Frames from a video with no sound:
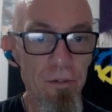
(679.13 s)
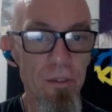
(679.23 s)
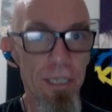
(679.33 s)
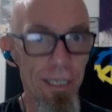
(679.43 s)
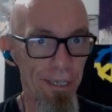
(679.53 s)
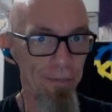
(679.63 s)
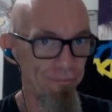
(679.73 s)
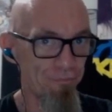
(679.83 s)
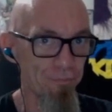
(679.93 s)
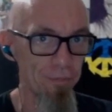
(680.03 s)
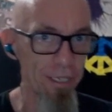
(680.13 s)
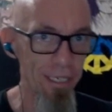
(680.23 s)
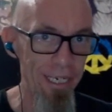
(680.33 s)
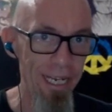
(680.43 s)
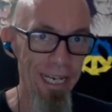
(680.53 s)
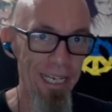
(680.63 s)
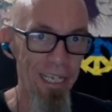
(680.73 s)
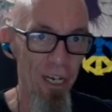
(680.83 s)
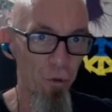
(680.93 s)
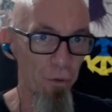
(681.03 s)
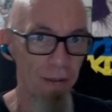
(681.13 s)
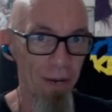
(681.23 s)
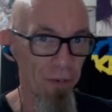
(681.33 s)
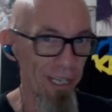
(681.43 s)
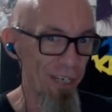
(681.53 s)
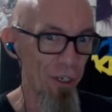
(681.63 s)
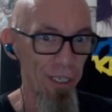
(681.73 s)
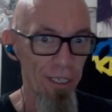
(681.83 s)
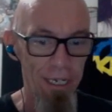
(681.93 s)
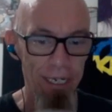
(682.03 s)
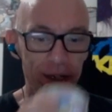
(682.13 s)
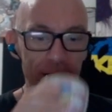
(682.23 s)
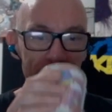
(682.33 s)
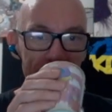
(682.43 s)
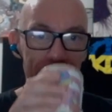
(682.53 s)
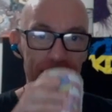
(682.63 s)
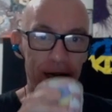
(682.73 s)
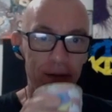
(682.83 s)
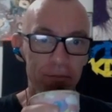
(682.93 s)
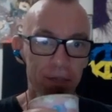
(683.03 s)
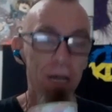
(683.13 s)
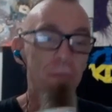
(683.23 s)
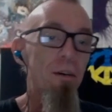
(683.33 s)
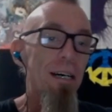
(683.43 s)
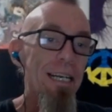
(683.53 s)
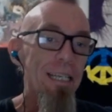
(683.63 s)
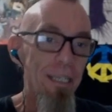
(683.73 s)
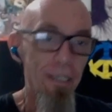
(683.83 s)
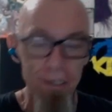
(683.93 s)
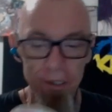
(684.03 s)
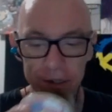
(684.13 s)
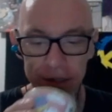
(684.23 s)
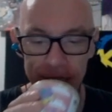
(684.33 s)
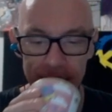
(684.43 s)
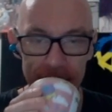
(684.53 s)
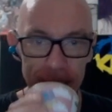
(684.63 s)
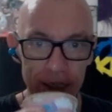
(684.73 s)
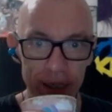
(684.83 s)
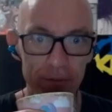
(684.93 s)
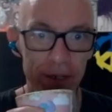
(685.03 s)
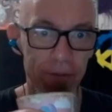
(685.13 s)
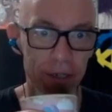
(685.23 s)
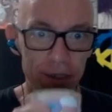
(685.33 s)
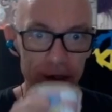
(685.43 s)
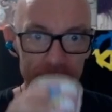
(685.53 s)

because getting in touch with my religious side. Some wine is a little bit of a